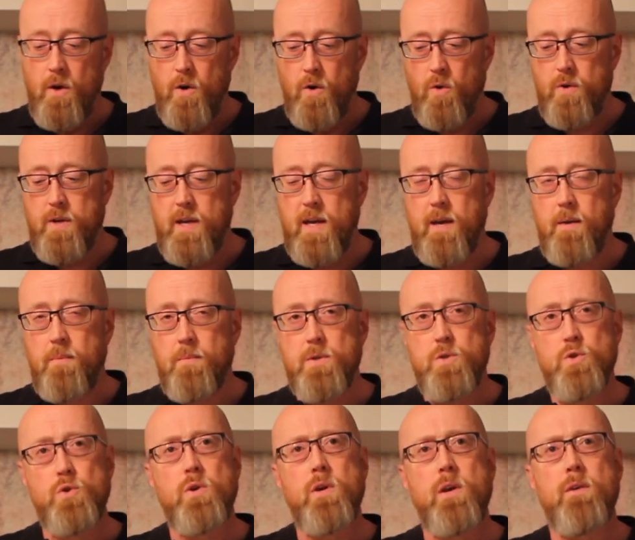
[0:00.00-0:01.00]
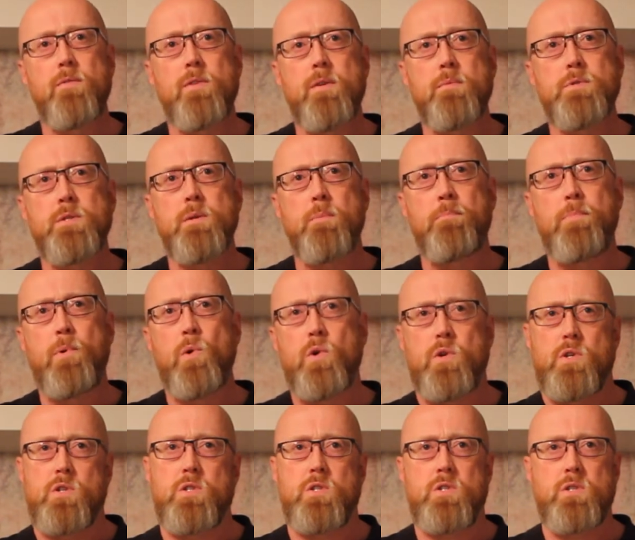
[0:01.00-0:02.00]
Okay, we should give them some
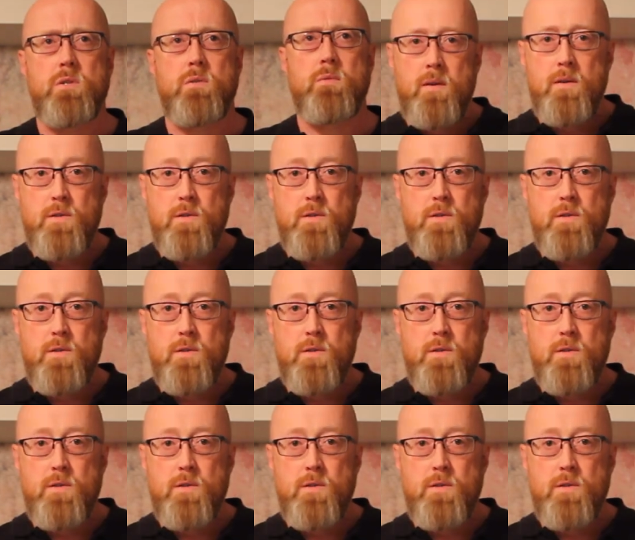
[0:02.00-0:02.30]
points.